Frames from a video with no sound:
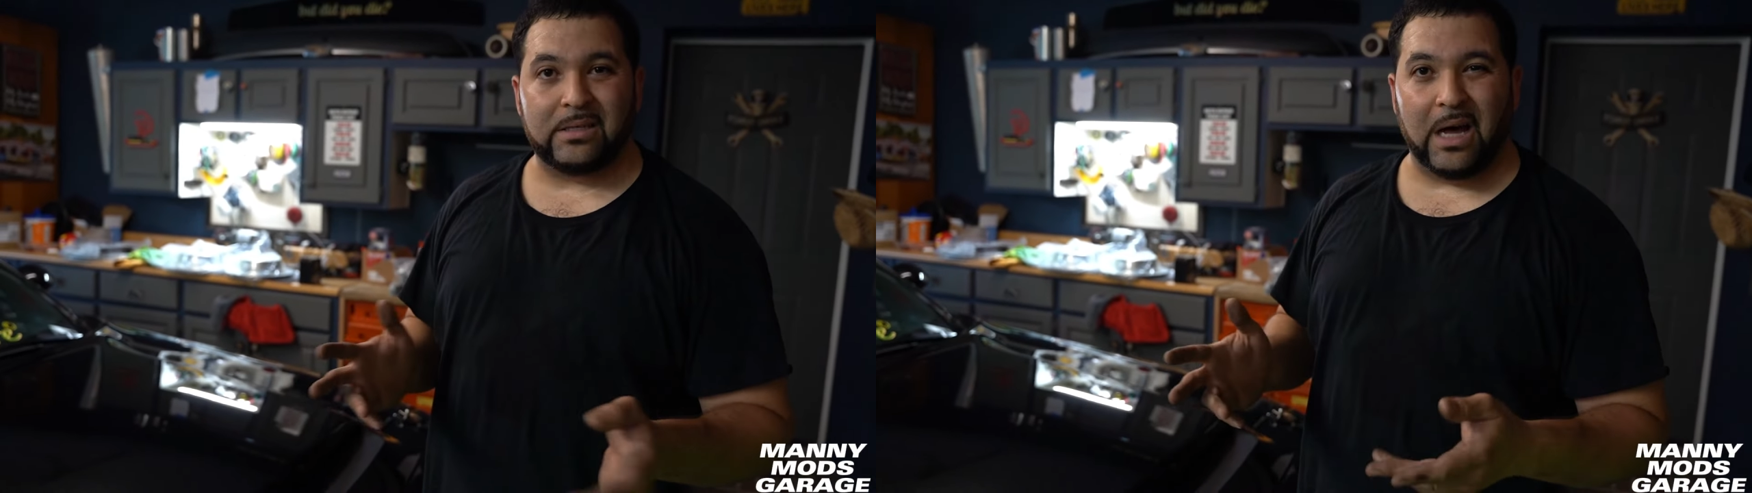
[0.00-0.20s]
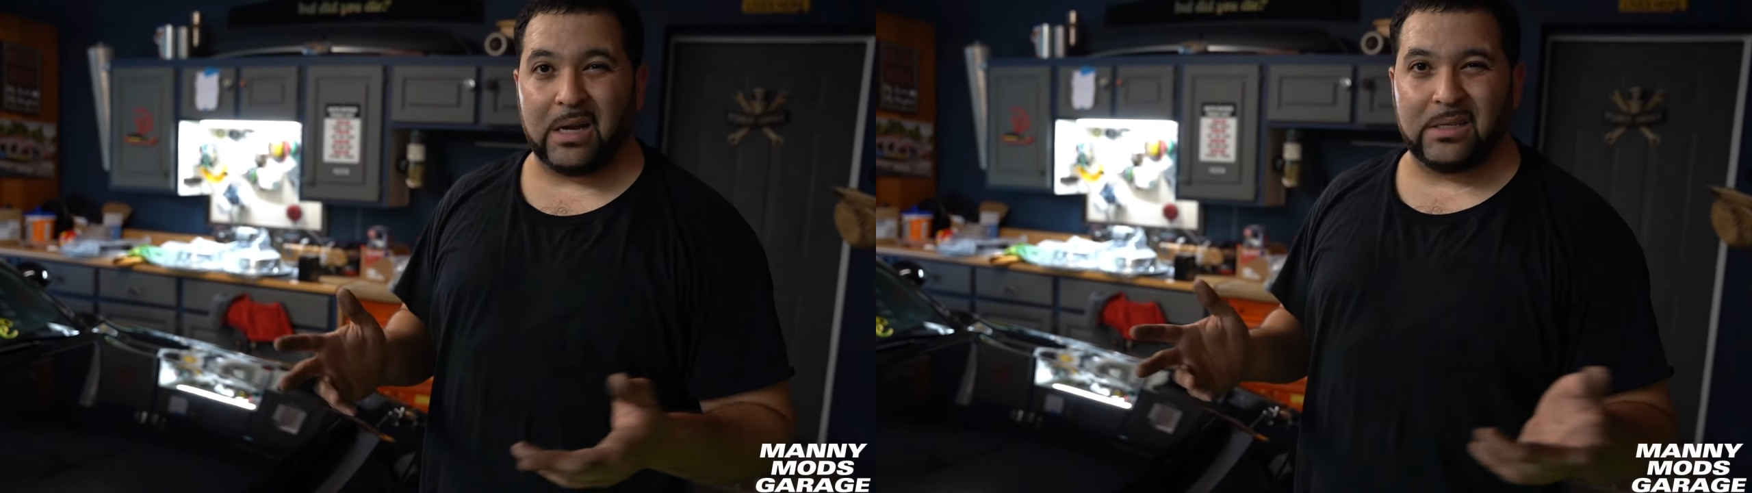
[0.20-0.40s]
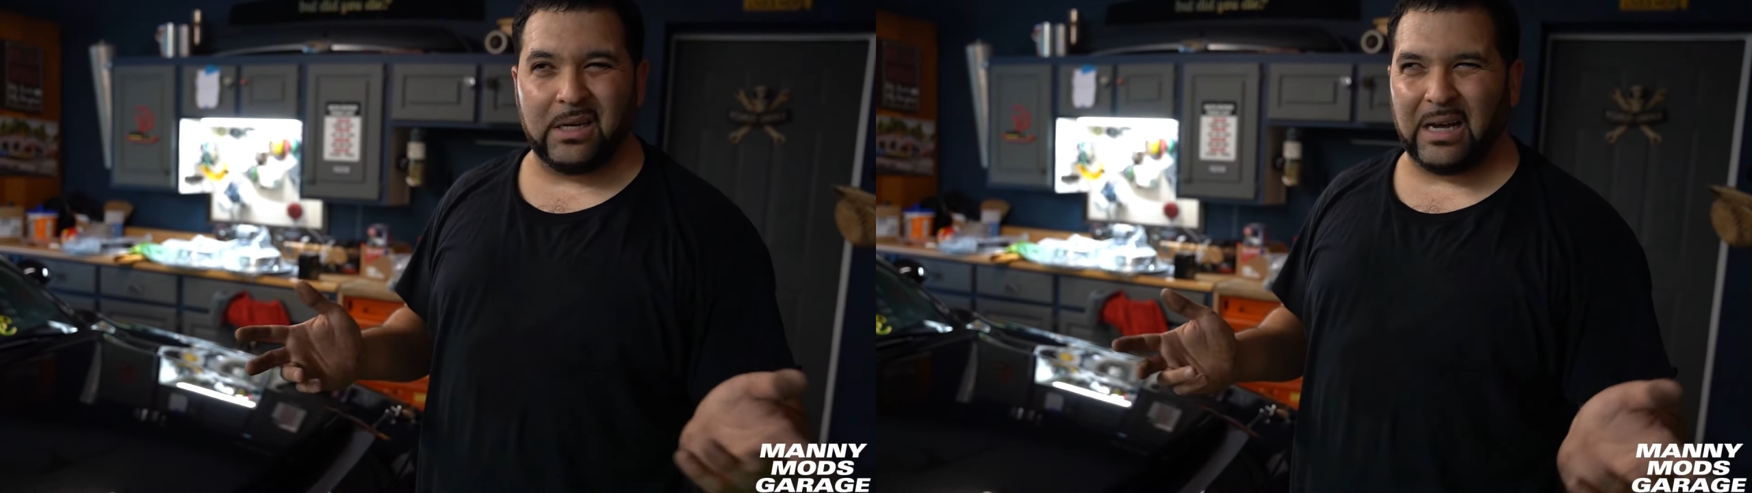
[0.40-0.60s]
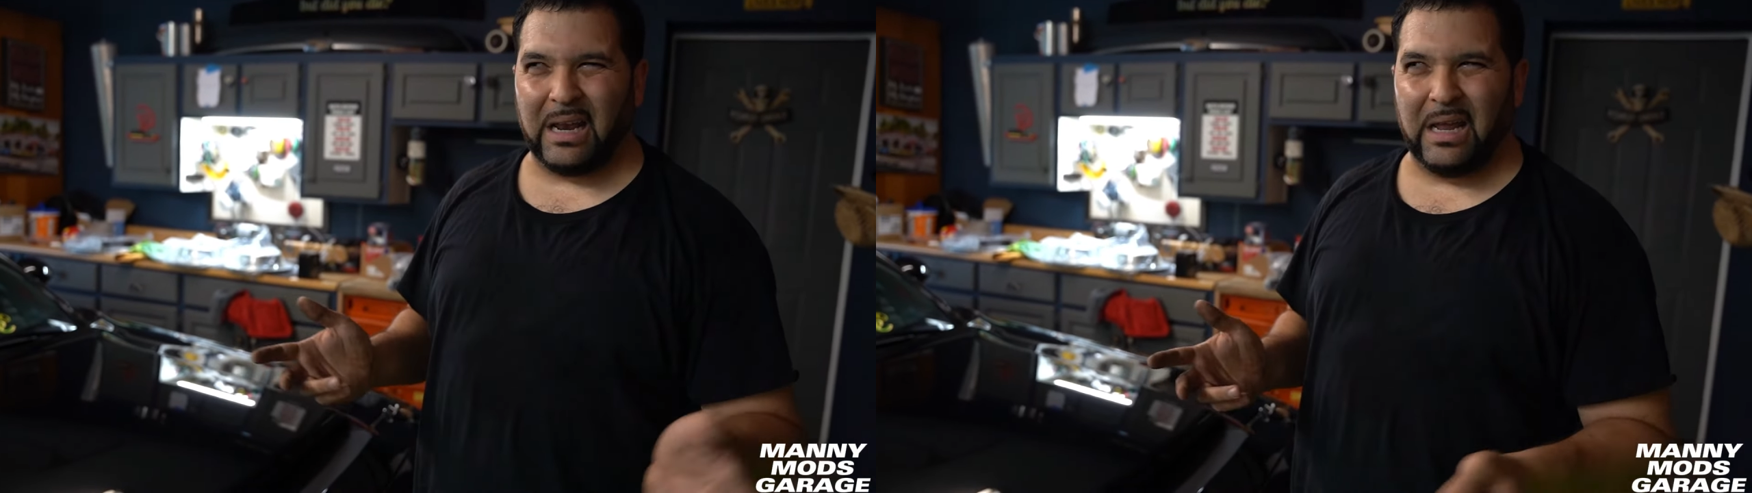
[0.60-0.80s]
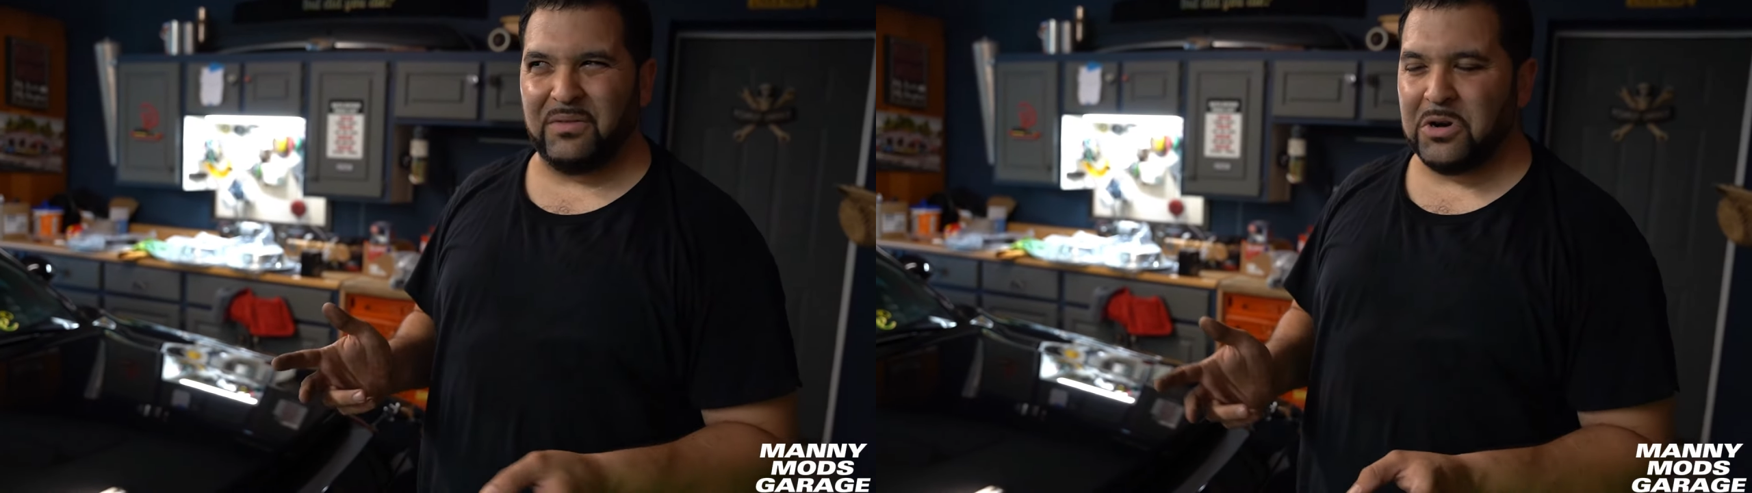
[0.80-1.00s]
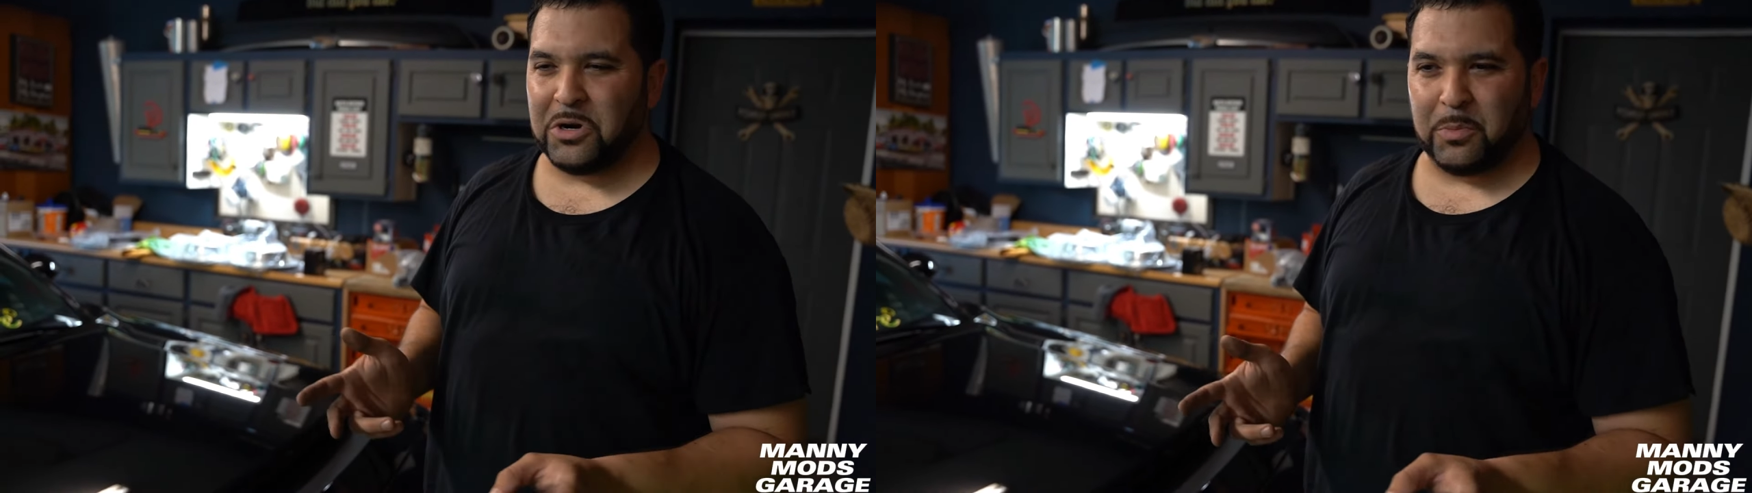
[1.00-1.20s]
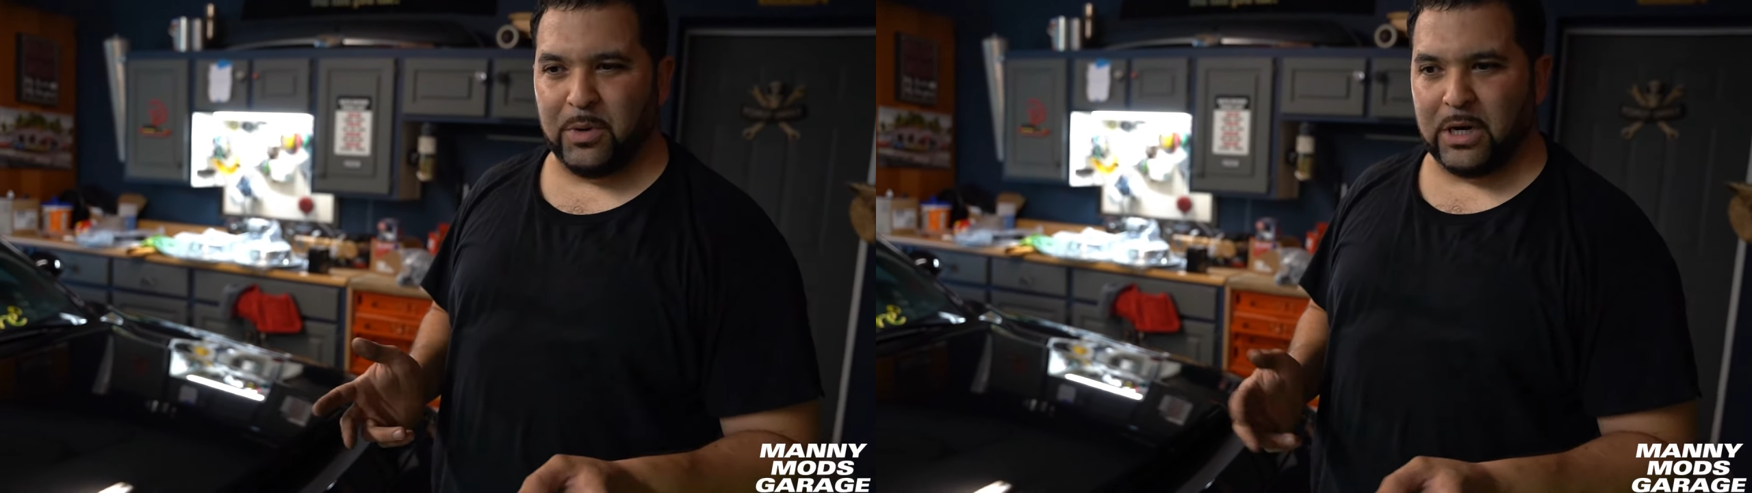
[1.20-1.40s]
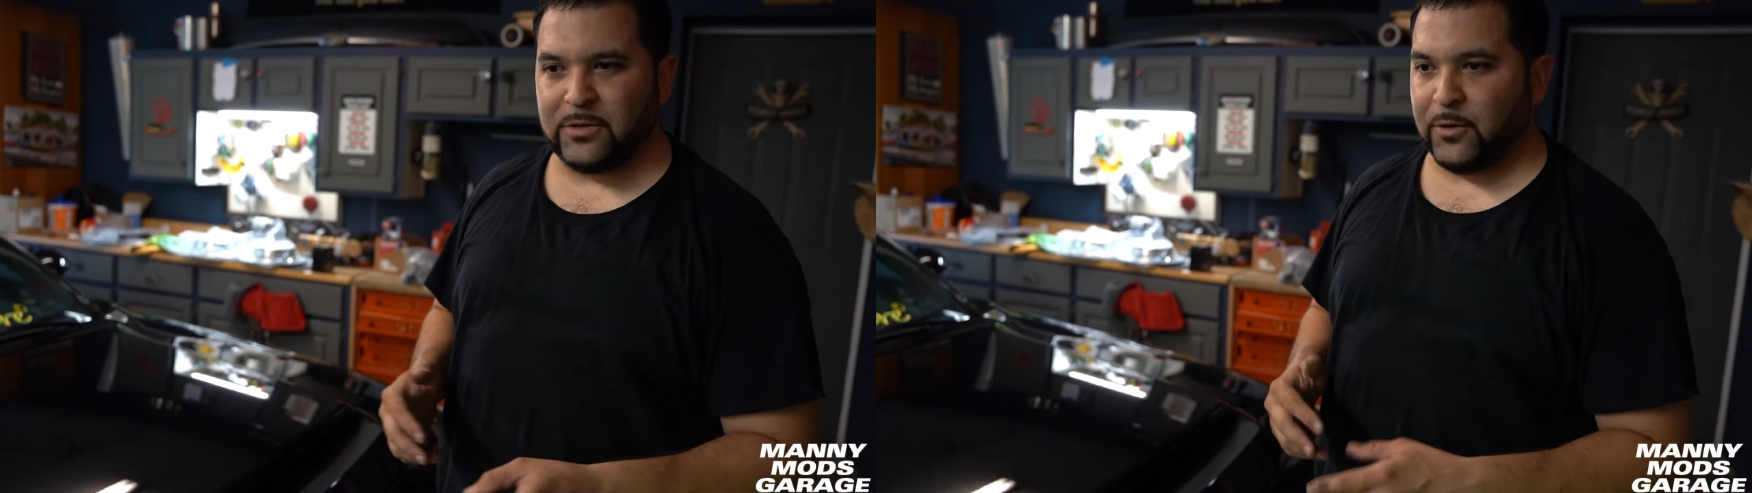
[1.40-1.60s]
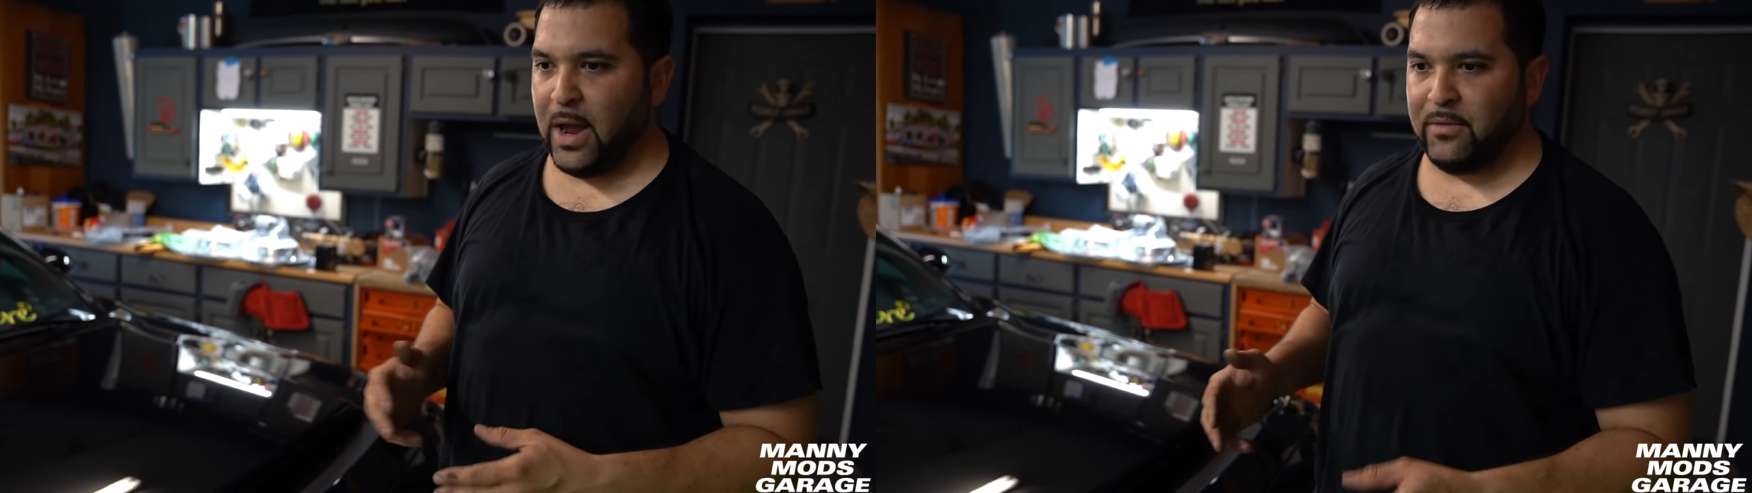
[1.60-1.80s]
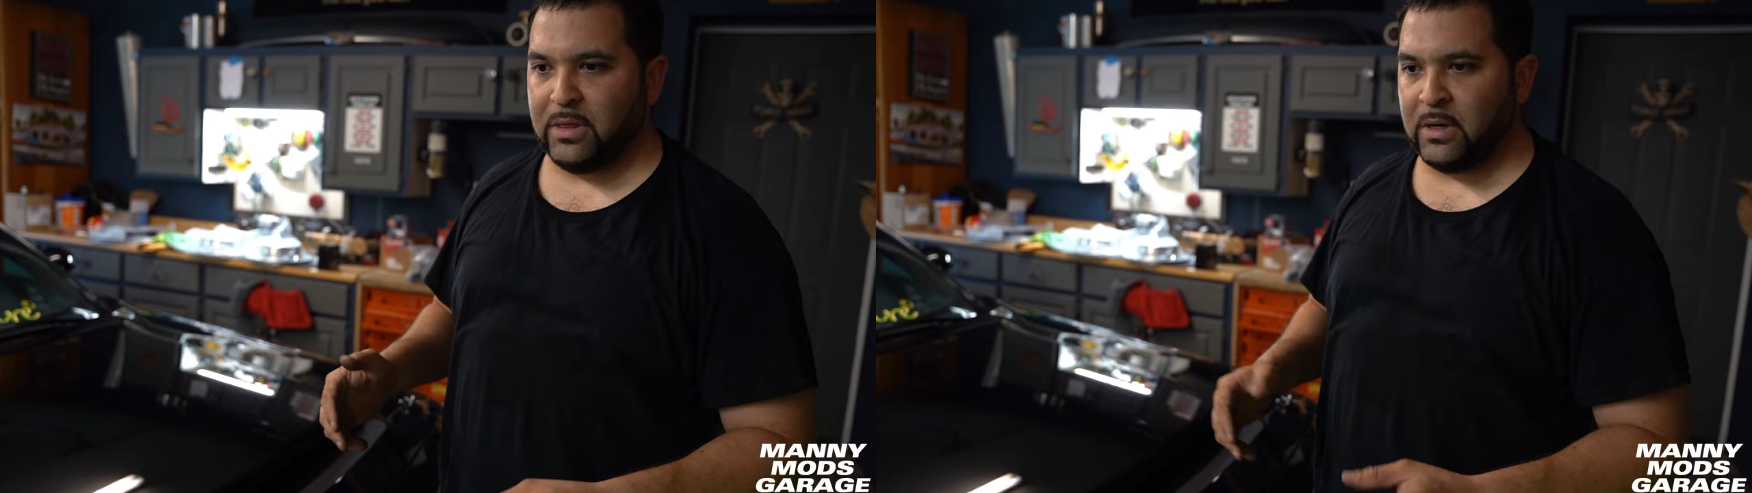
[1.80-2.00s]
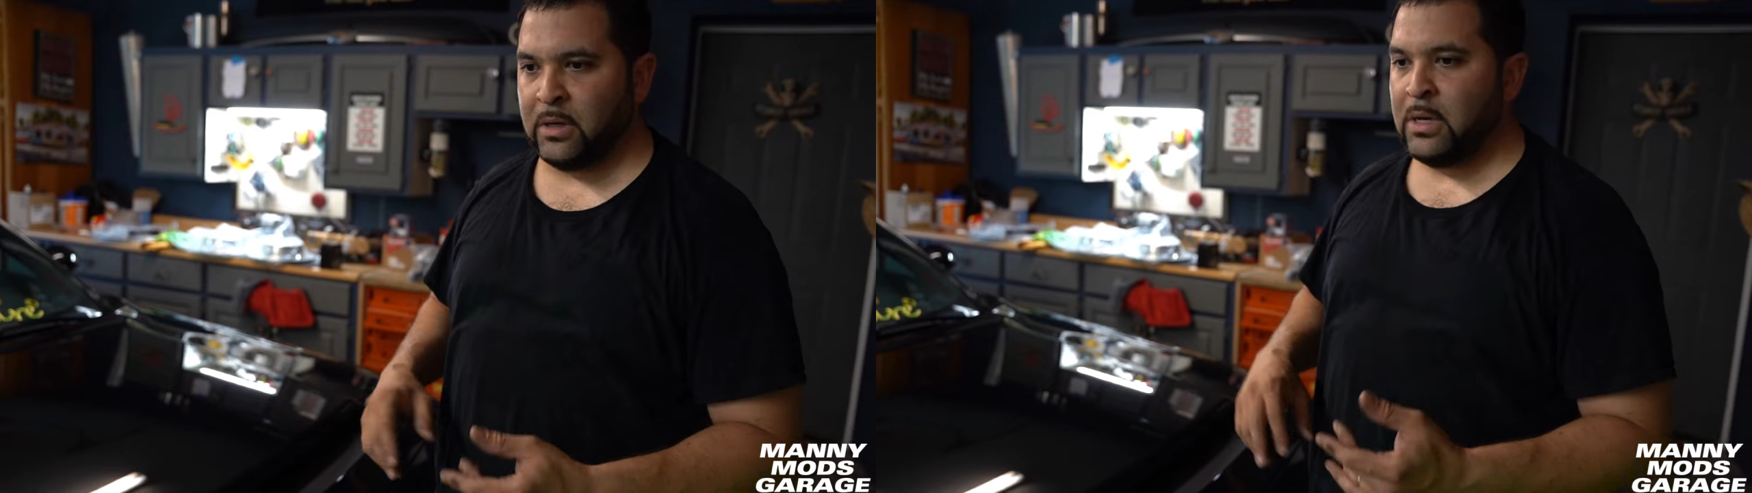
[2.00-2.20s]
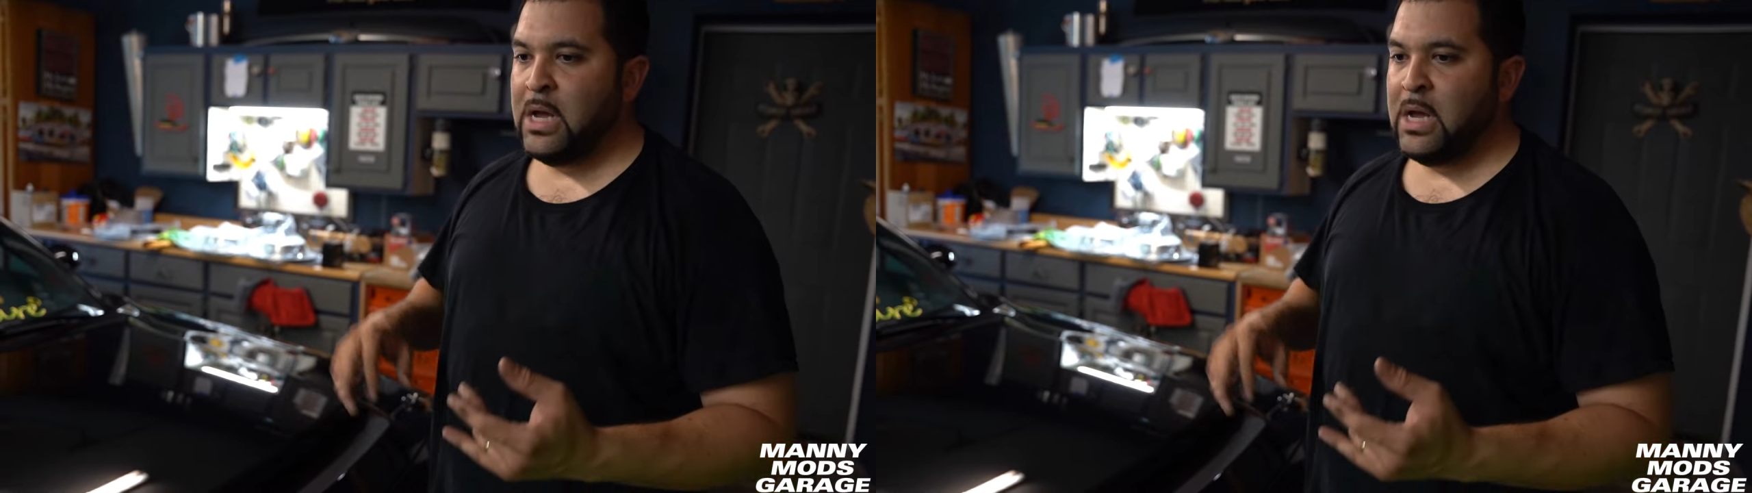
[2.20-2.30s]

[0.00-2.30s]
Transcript: Honestly, like $1,100 for everything.